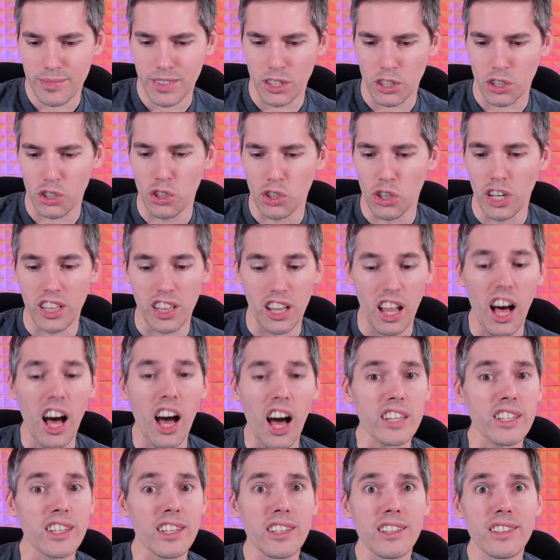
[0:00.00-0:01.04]
good
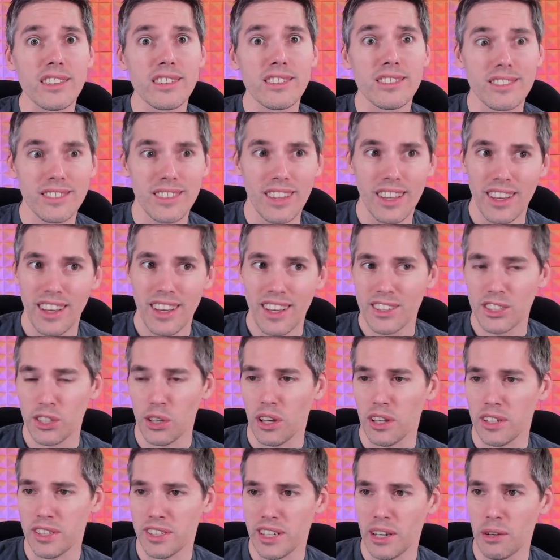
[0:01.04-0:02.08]
luck. That's
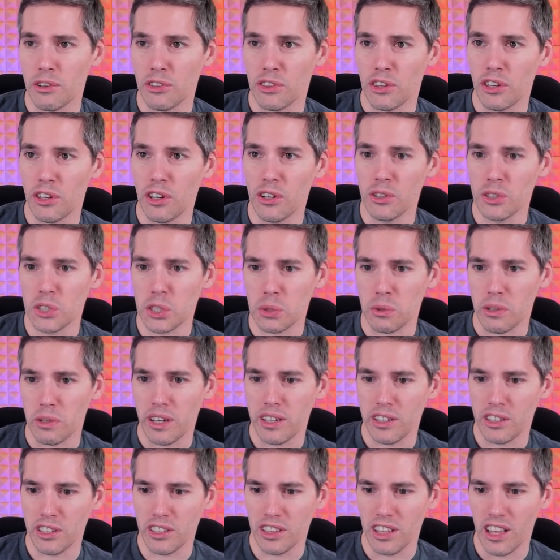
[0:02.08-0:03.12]
all I'll say with
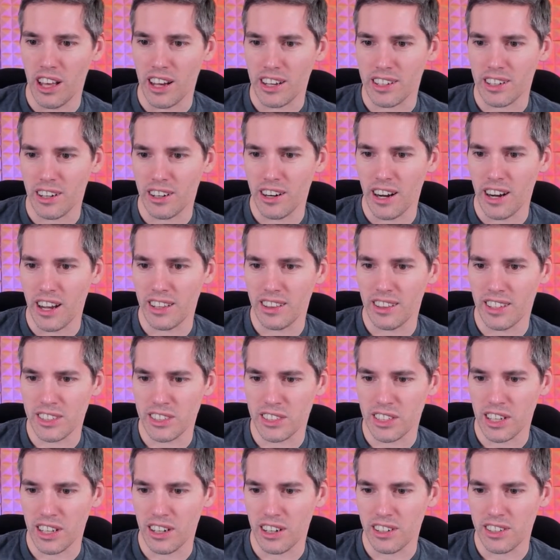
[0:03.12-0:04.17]
Usuri. Good luck. All right, let's
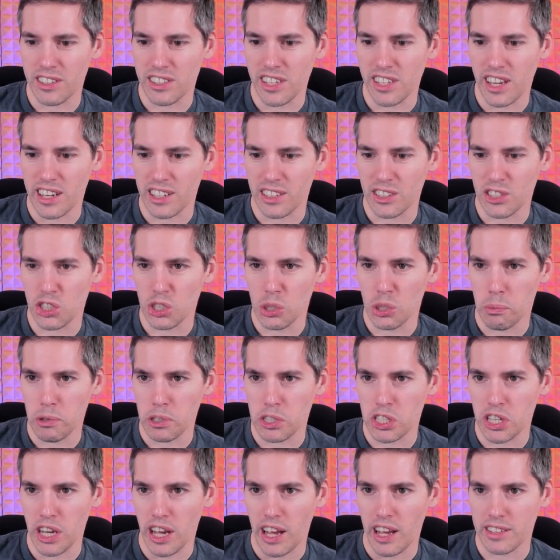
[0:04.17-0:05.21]
get our second super
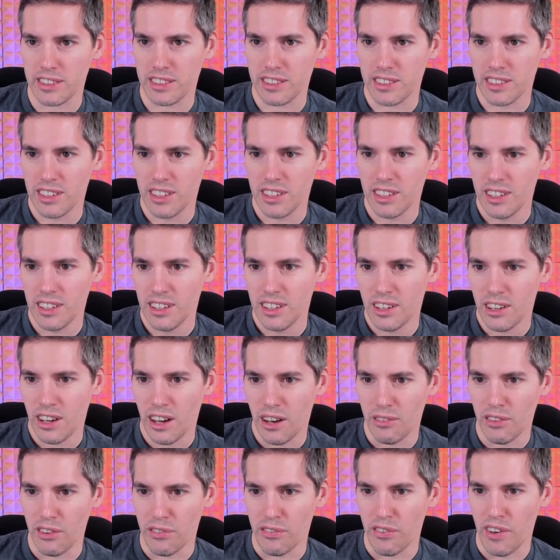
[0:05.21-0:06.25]
chat
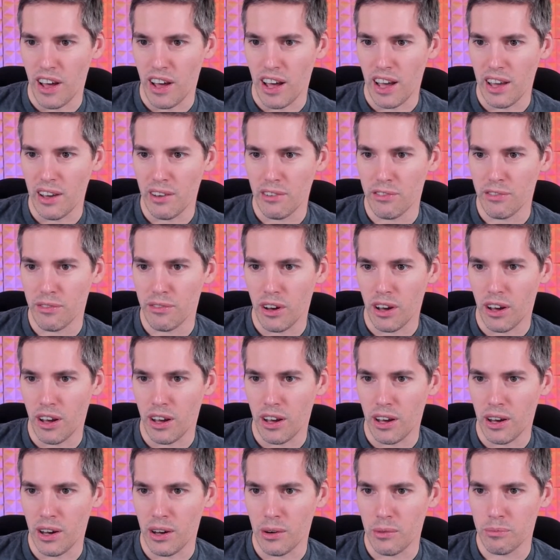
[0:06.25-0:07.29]
of the five.
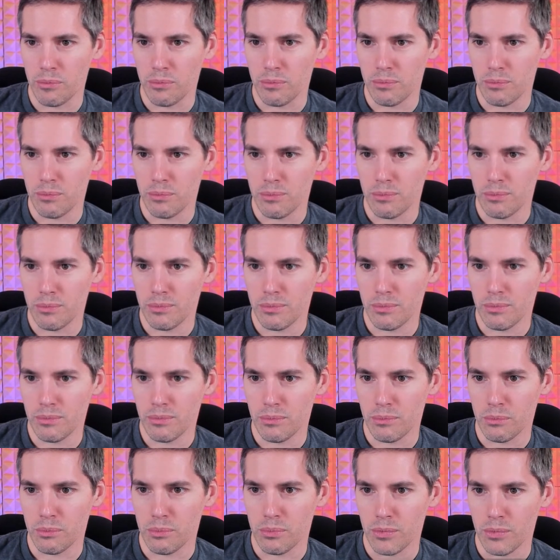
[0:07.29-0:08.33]
Uh,
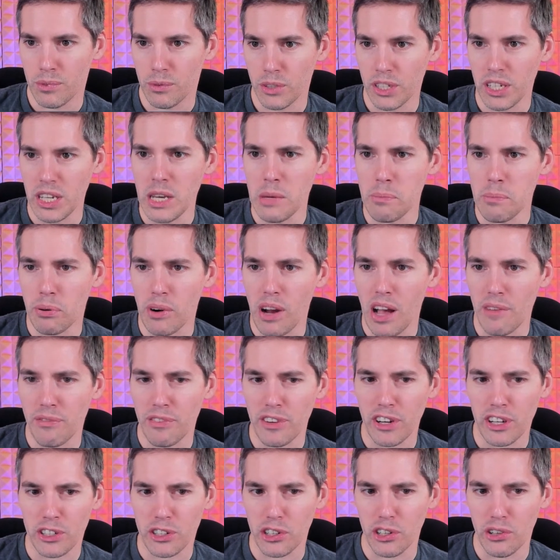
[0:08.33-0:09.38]
we did
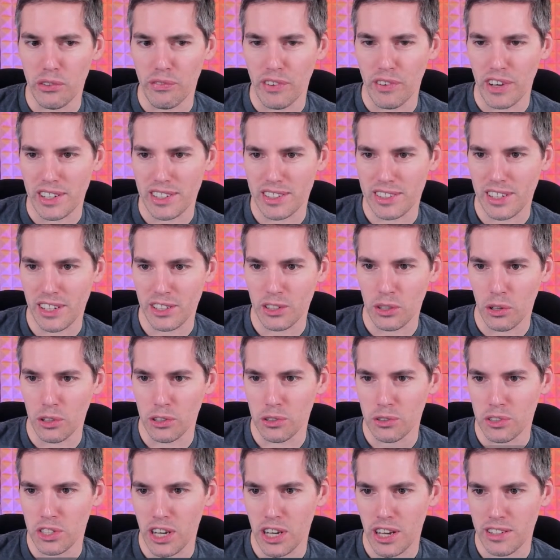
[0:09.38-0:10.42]
profit a crew fix. I told
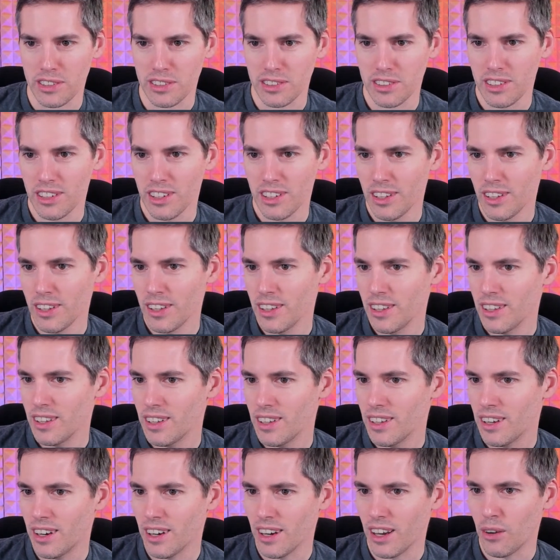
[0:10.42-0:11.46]
you, Jess.
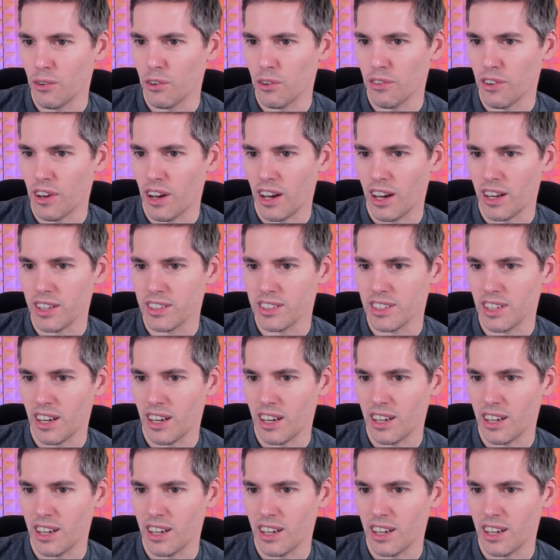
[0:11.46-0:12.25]
Okay, we've got uh,